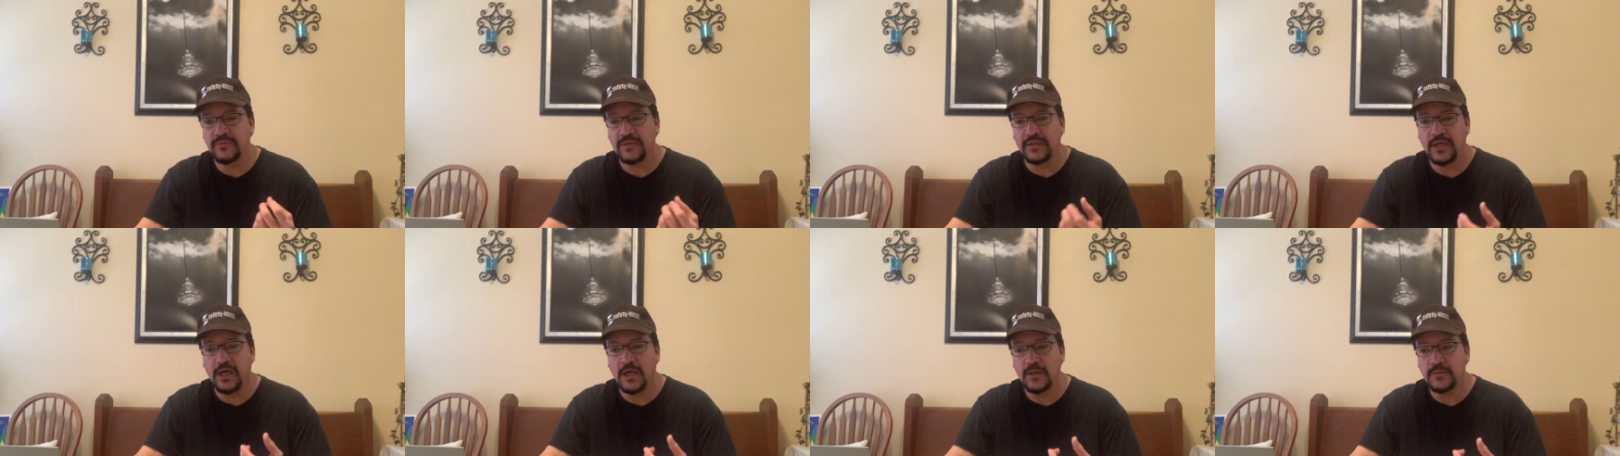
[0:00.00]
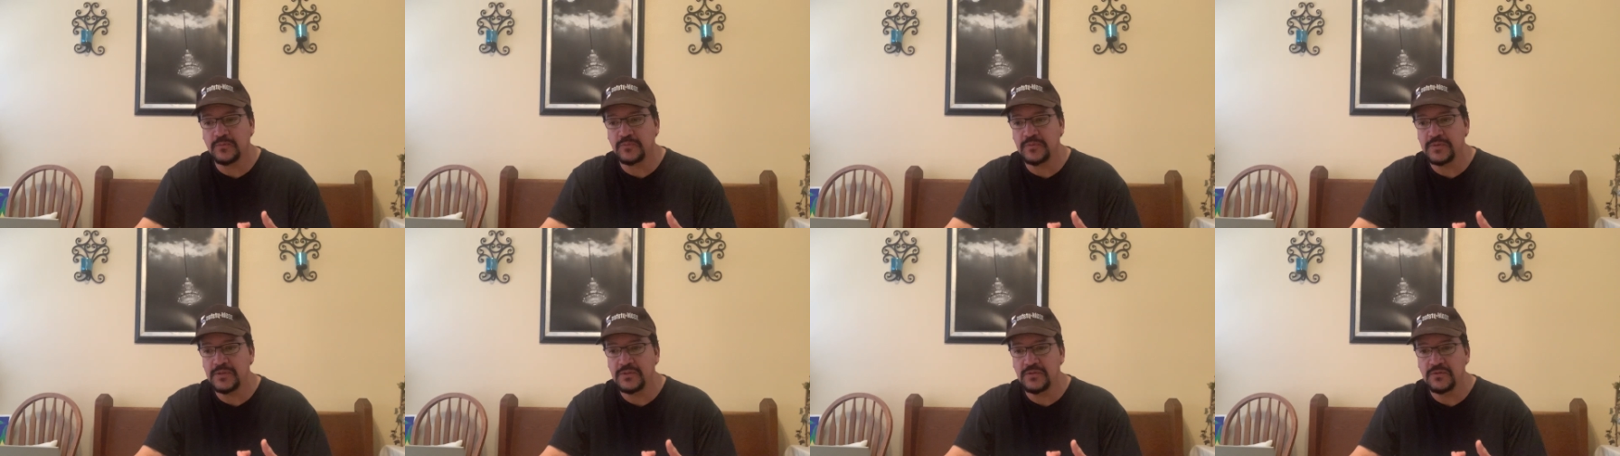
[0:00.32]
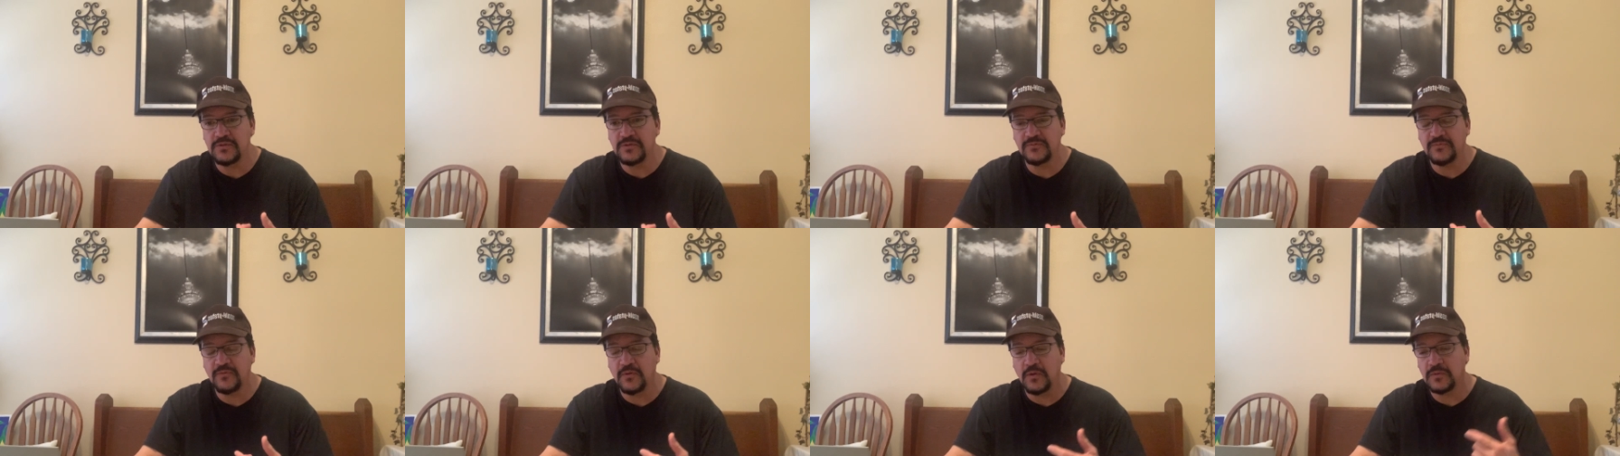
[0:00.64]
helps
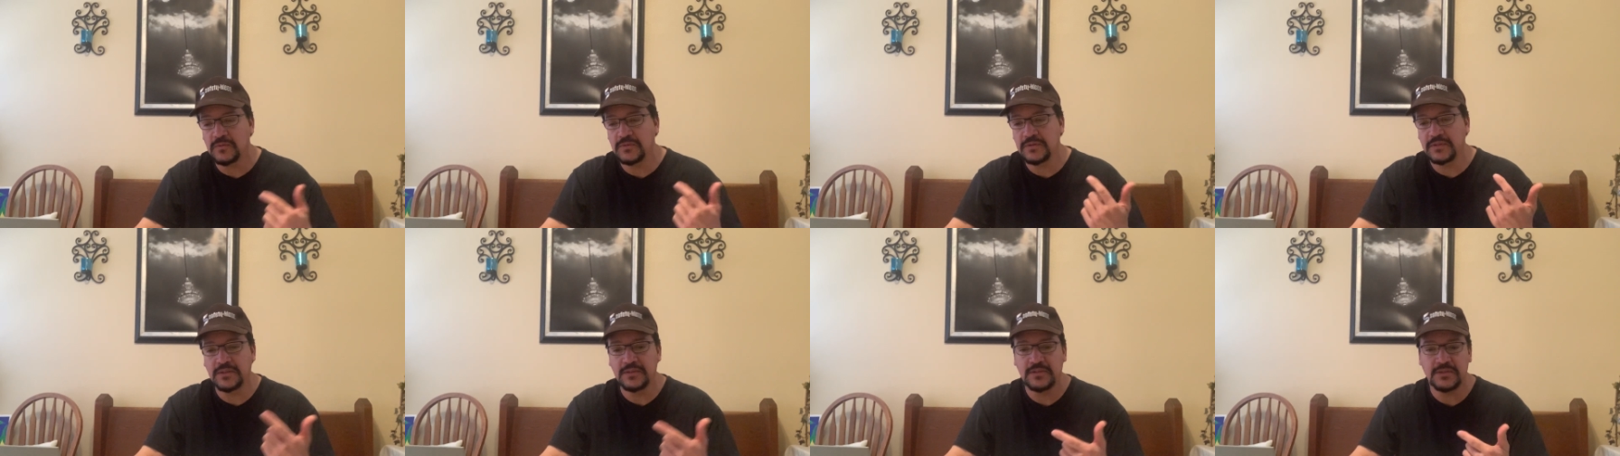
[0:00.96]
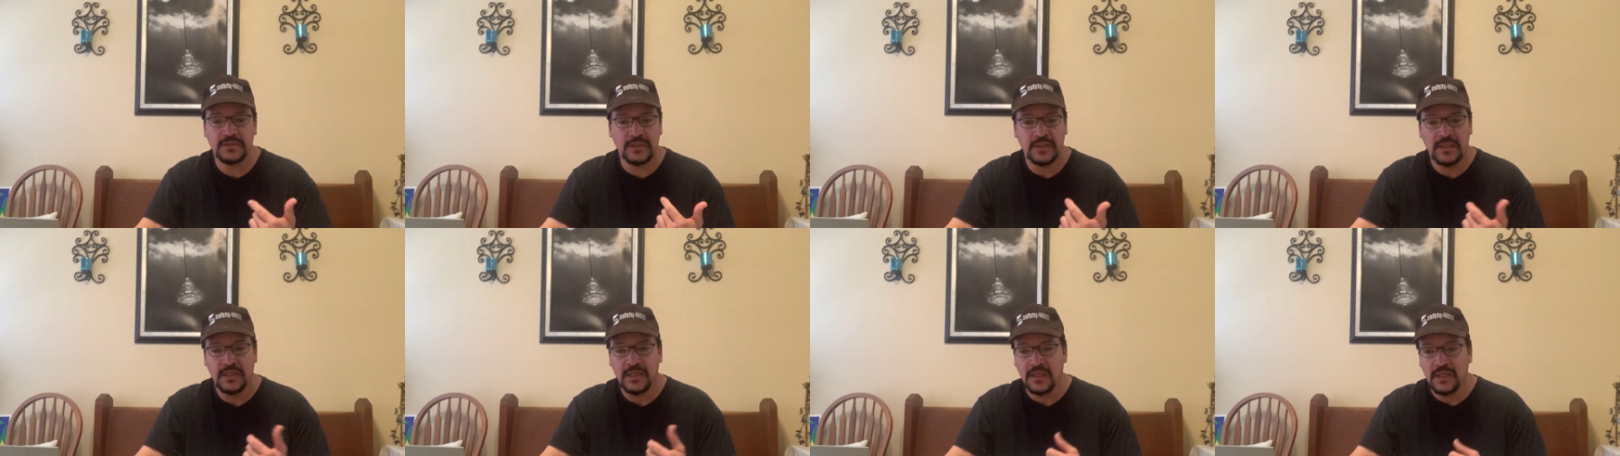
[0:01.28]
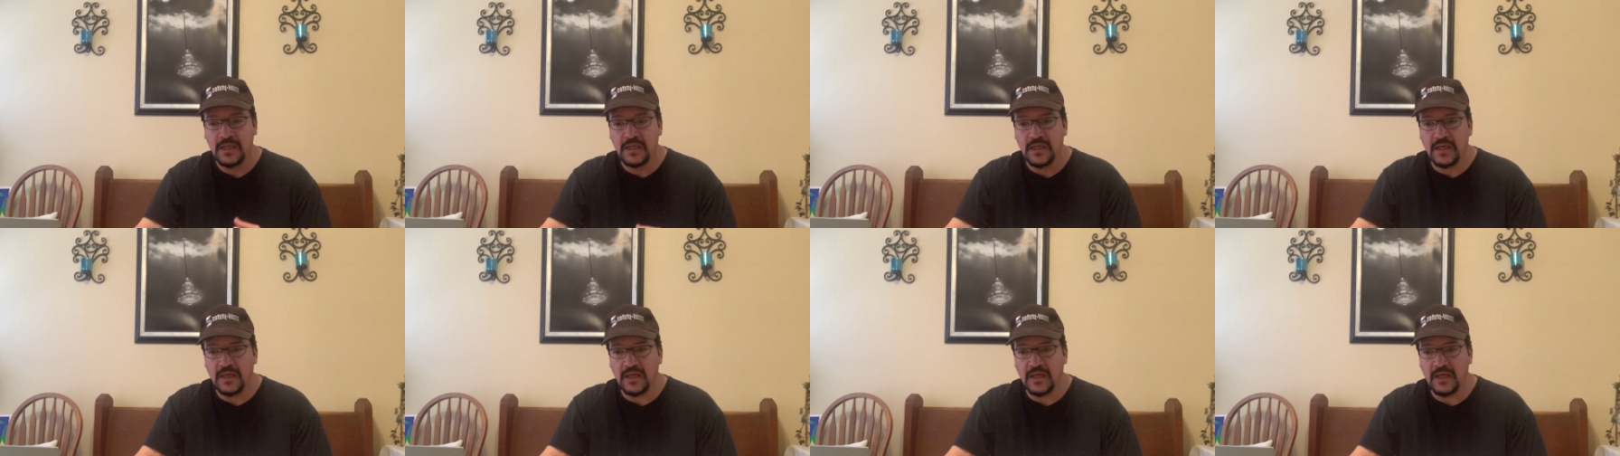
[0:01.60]
reduce voltage
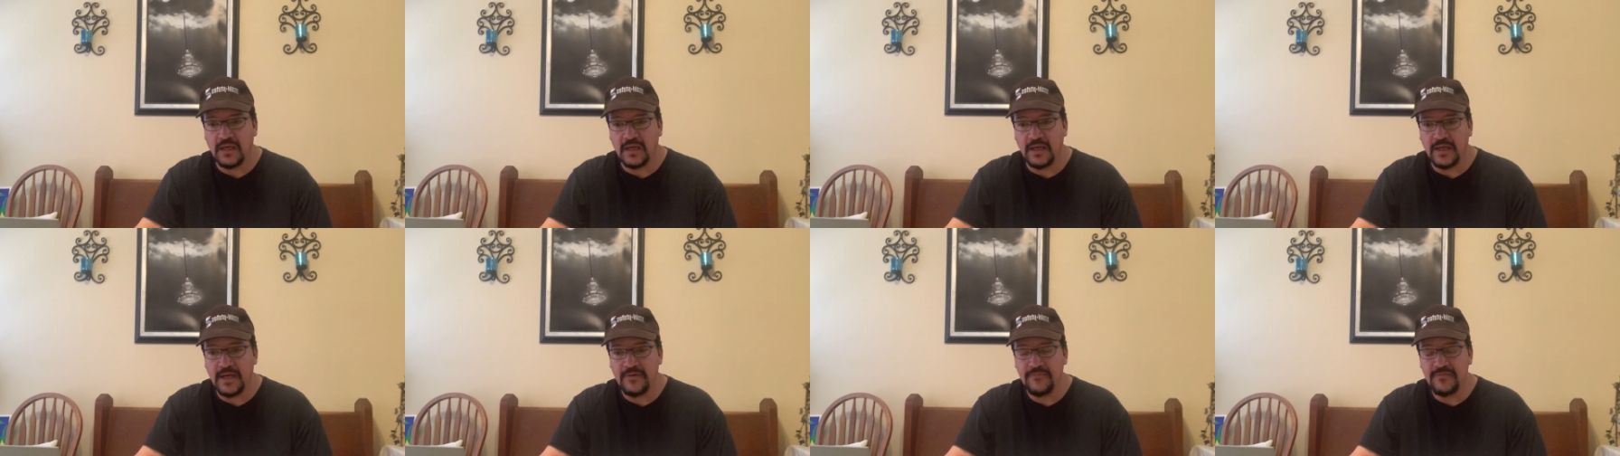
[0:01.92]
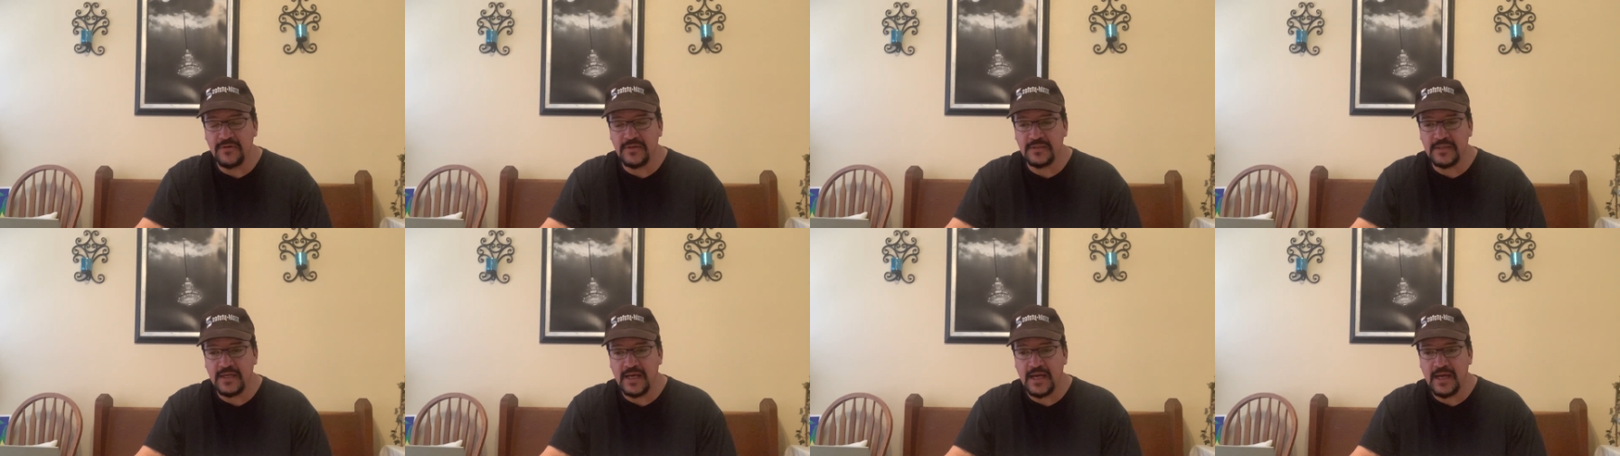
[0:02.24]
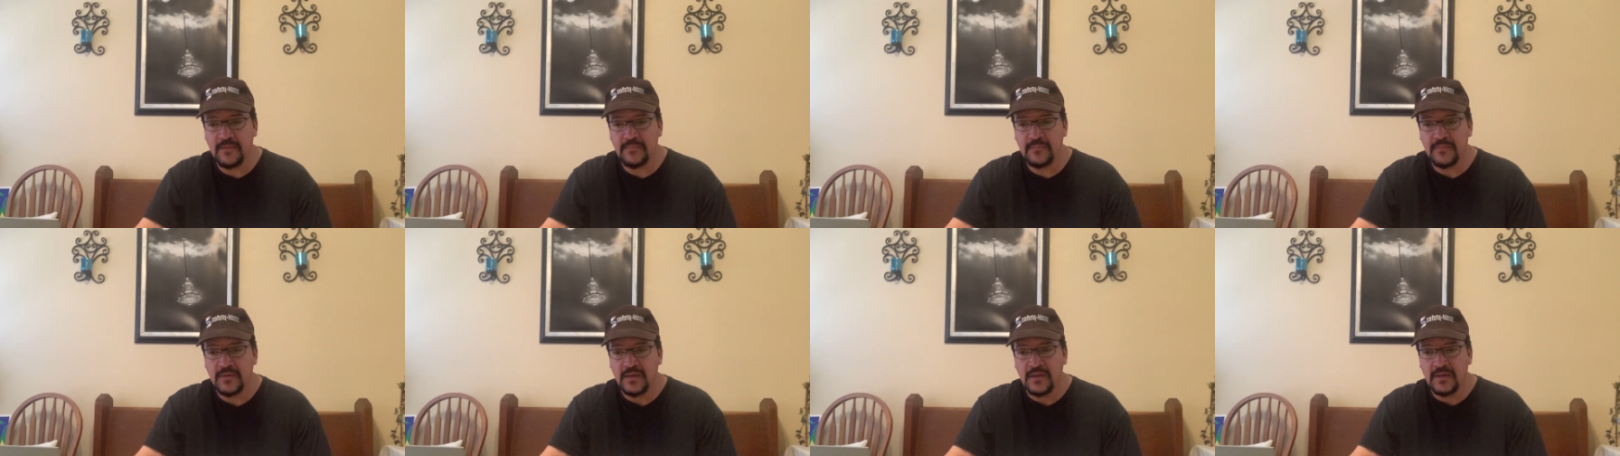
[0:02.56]
every
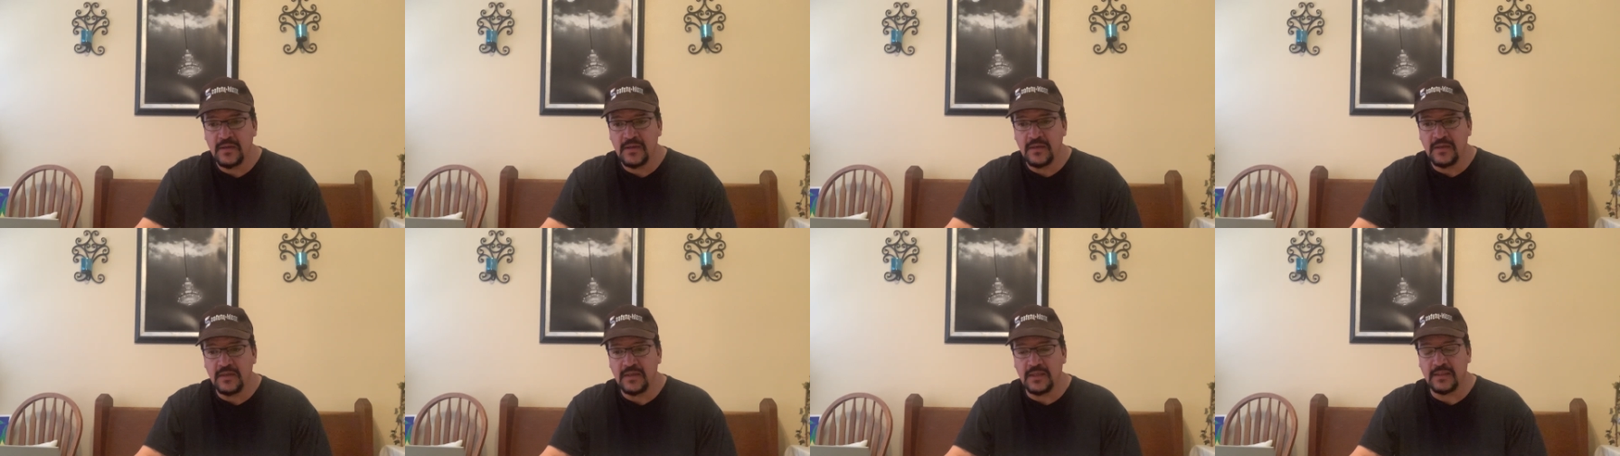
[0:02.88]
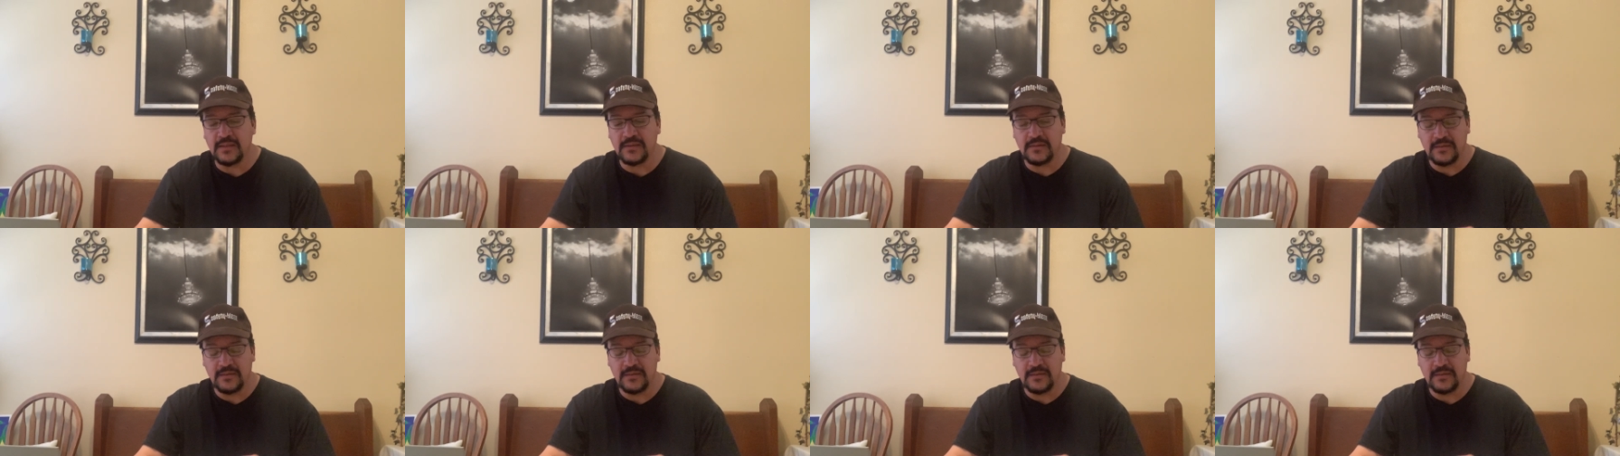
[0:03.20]
time if